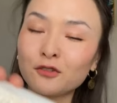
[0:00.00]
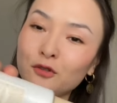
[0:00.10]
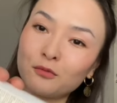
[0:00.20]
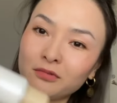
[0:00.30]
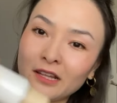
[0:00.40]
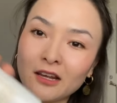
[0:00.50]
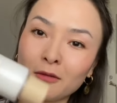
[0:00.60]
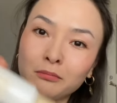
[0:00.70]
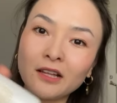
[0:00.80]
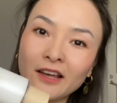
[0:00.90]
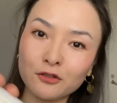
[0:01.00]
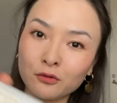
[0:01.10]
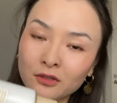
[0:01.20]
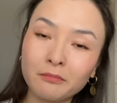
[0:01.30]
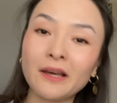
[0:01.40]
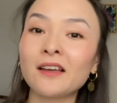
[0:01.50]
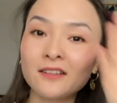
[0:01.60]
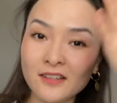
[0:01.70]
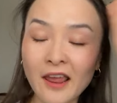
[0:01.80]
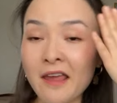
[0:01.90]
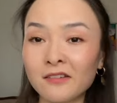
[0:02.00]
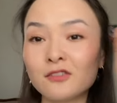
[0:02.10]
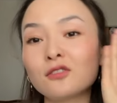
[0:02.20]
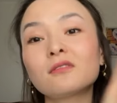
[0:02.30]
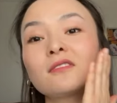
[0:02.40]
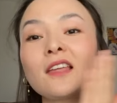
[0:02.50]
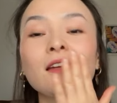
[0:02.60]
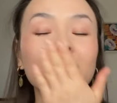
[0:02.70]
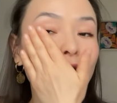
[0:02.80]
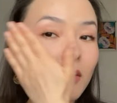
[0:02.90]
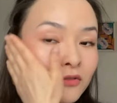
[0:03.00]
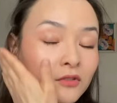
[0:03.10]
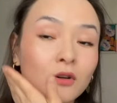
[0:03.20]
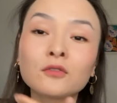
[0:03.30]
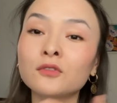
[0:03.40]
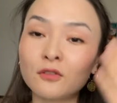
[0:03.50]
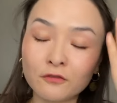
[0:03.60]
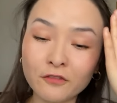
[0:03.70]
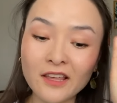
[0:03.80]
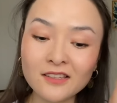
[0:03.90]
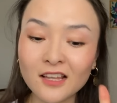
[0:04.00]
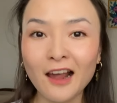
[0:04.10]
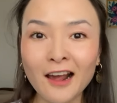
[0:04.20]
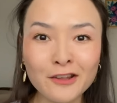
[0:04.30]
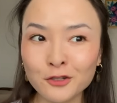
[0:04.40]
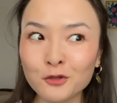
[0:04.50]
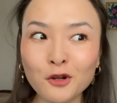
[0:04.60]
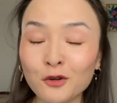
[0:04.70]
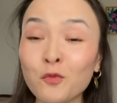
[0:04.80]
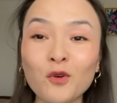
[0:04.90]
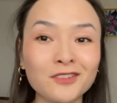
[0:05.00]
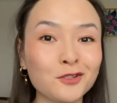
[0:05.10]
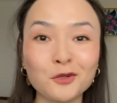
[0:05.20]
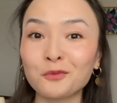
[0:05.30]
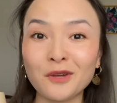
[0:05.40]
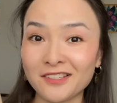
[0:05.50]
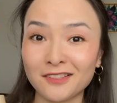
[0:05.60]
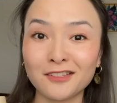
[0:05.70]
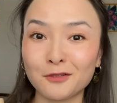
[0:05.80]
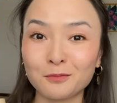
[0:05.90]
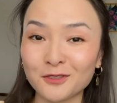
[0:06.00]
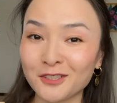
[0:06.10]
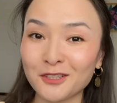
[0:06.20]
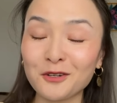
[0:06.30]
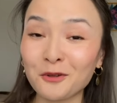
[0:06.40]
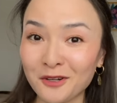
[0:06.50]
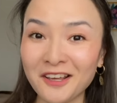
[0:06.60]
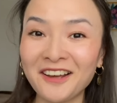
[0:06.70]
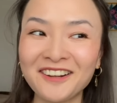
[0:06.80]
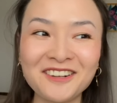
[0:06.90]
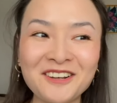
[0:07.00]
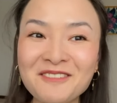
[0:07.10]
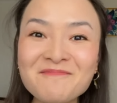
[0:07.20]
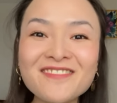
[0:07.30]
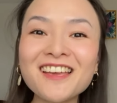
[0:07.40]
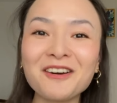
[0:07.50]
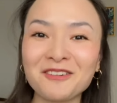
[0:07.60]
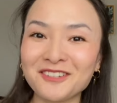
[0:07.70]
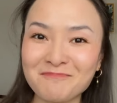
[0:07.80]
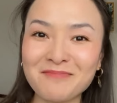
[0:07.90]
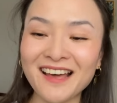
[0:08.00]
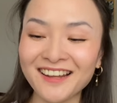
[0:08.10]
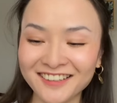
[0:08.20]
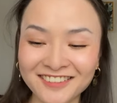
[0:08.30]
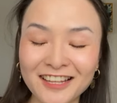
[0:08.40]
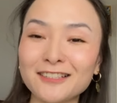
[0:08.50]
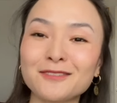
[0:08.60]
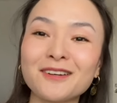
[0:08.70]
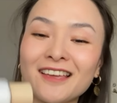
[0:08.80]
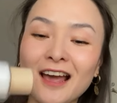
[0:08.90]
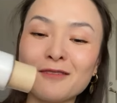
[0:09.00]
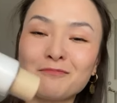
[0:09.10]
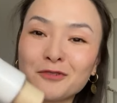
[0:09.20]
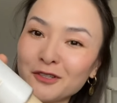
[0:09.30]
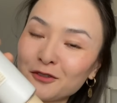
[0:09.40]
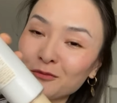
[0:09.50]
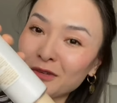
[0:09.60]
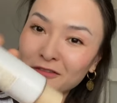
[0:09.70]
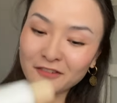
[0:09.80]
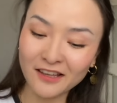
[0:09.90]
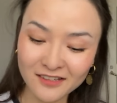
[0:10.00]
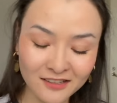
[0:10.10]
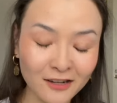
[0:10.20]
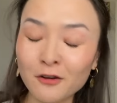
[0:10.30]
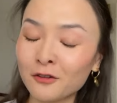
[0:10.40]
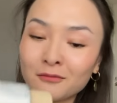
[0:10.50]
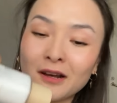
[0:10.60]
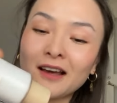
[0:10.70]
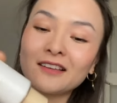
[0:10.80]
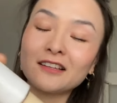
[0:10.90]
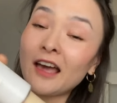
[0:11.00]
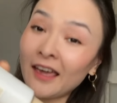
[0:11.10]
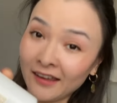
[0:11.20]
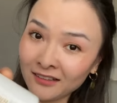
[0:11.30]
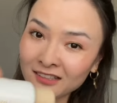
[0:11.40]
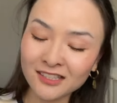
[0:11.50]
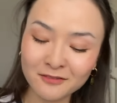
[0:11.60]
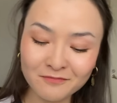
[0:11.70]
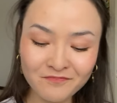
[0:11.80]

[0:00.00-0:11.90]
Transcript: you like apply it on the pad and then on your face. I do not want to waste this product on a on a pad. That's why I put it on my face, on my hands,